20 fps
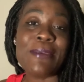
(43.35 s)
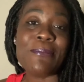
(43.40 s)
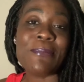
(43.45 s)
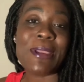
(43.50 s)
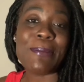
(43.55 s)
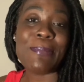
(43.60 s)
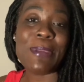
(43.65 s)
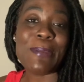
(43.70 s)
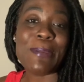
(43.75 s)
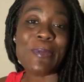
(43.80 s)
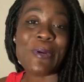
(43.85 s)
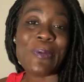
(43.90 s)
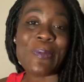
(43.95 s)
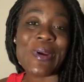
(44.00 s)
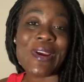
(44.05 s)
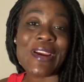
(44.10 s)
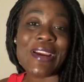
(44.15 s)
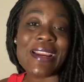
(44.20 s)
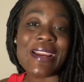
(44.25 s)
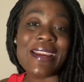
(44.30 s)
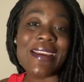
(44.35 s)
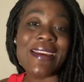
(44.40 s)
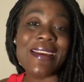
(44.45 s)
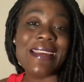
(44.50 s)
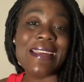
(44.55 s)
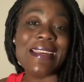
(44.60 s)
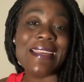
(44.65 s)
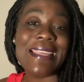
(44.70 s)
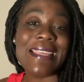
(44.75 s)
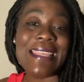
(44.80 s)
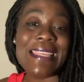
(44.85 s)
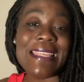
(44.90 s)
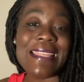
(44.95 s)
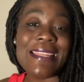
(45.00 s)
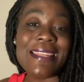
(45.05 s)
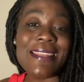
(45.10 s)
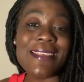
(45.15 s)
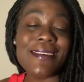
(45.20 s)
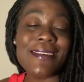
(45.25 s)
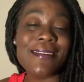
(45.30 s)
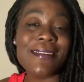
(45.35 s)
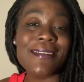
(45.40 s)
my paperwork in